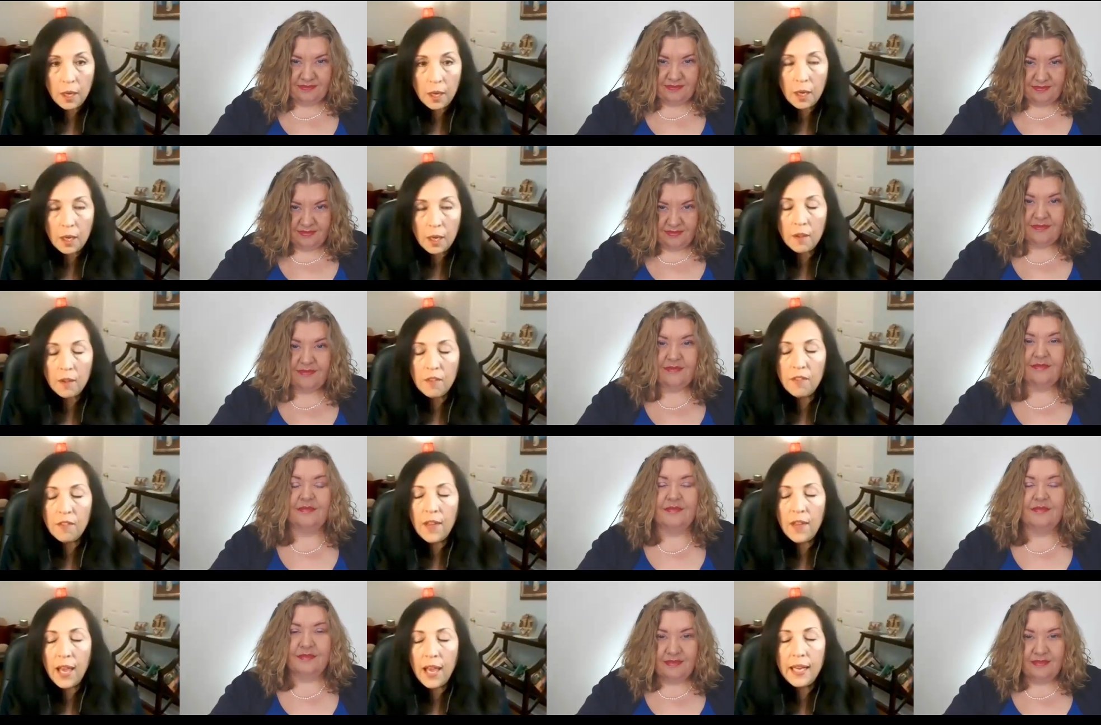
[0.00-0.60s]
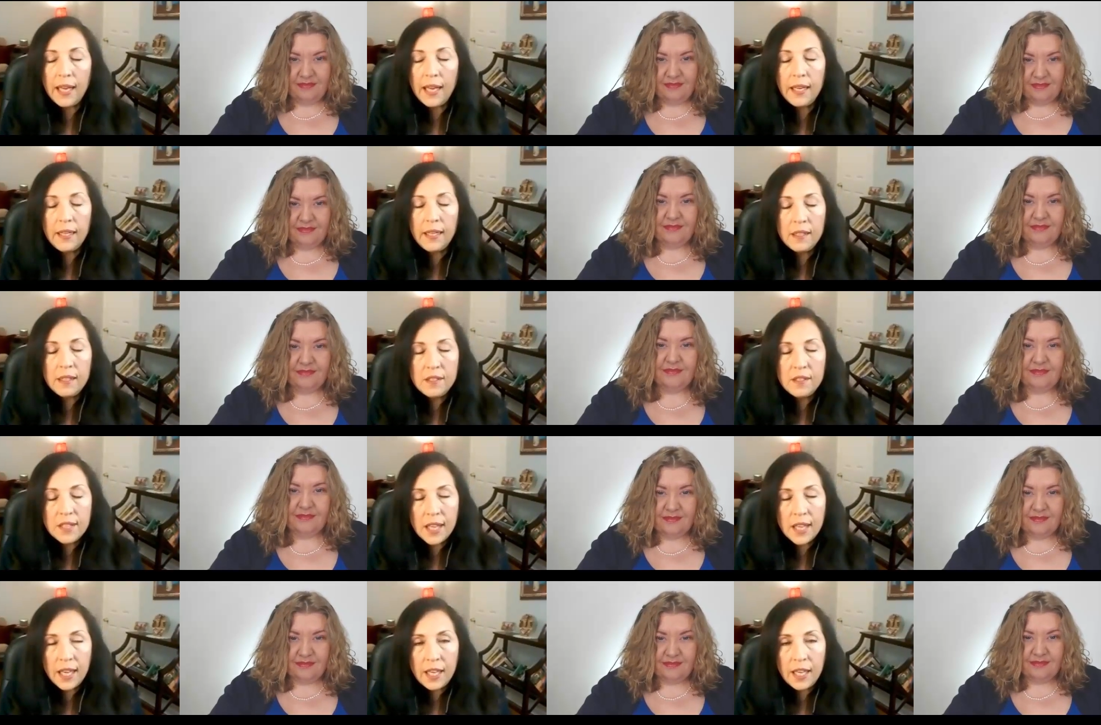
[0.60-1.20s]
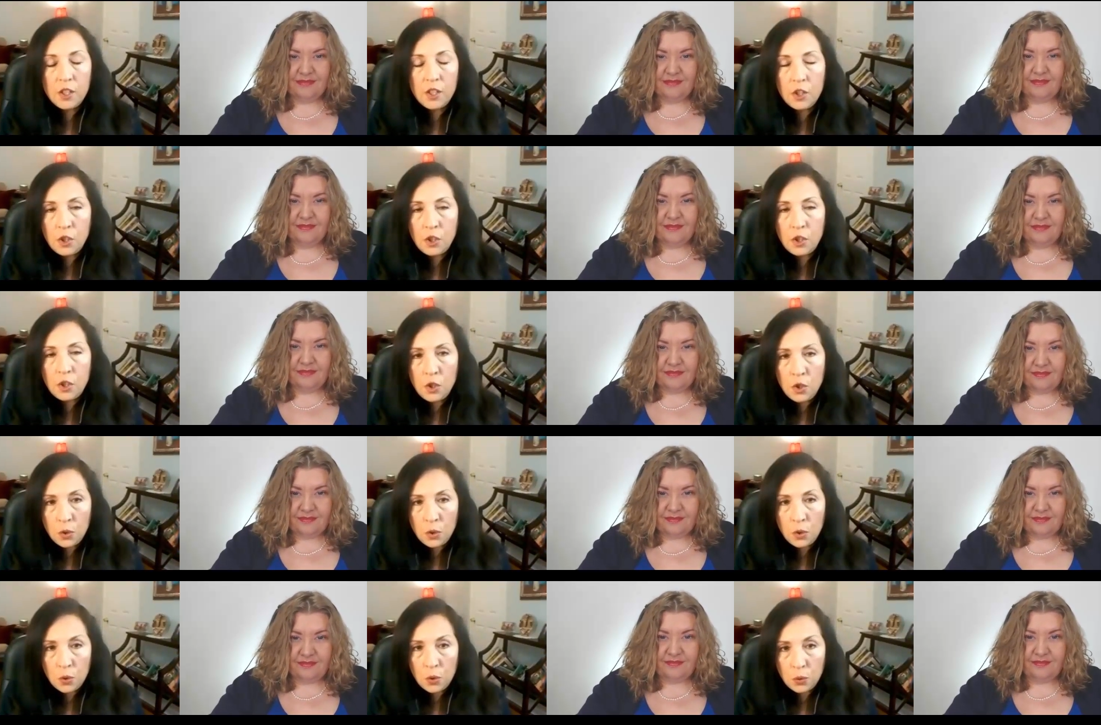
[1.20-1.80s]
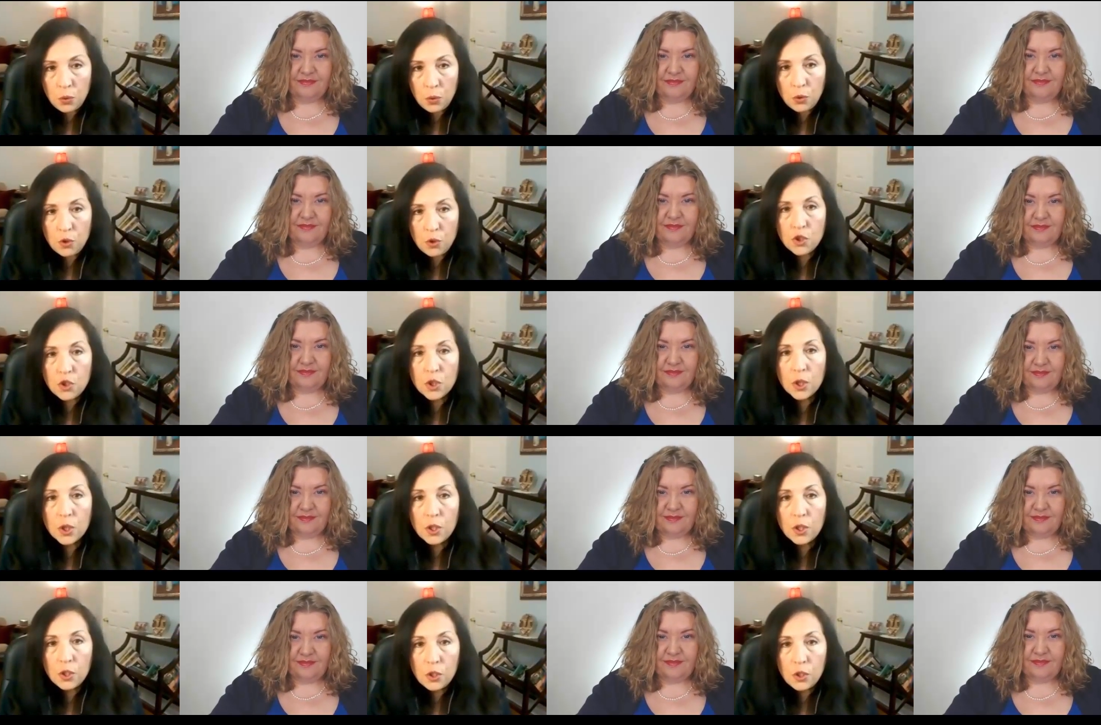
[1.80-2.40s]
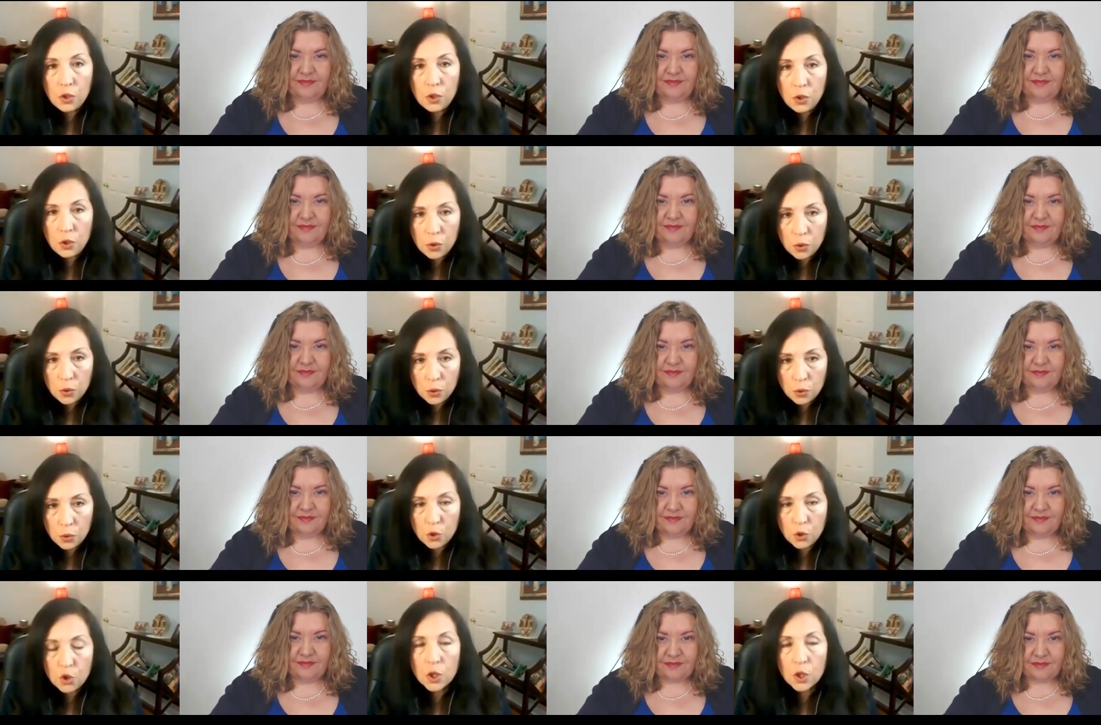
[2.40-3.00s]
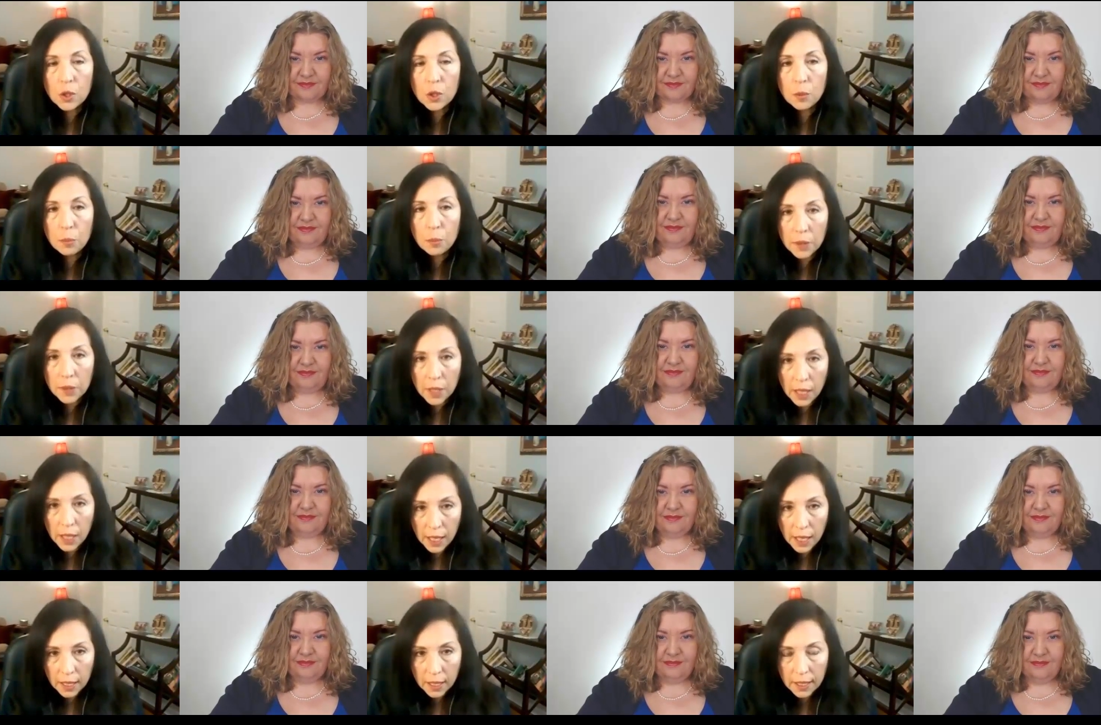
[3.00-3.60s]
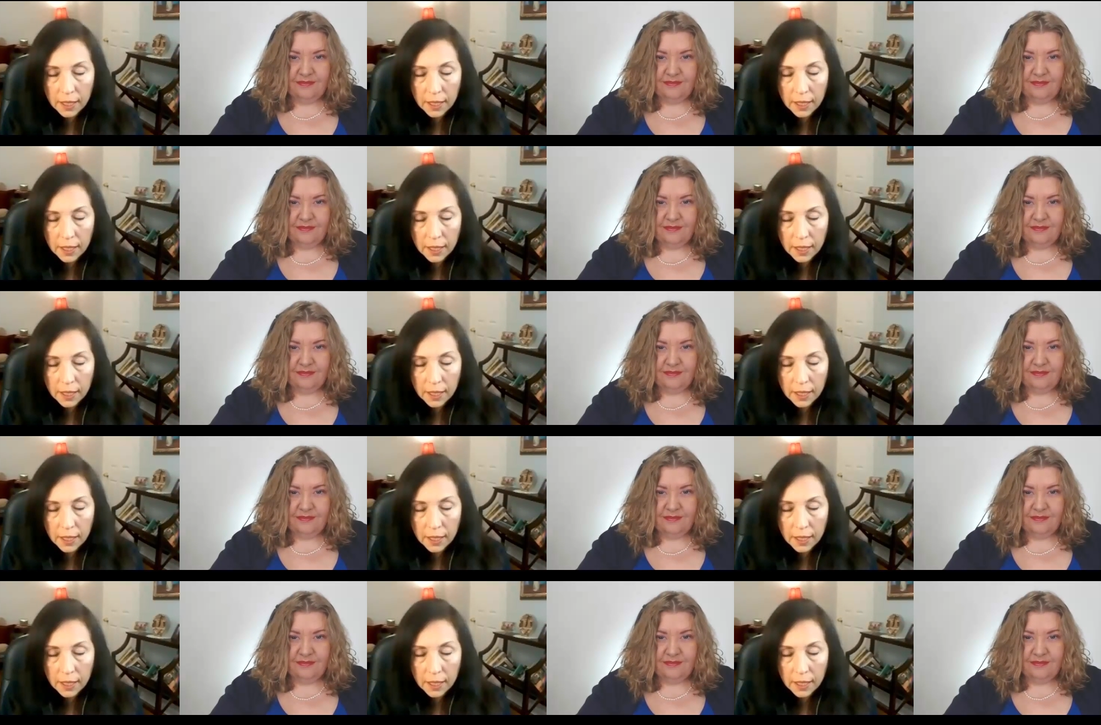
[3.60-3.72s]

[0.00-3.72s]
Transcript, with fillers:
Speaker 1: Mm-hmm. That is a huge, huge block.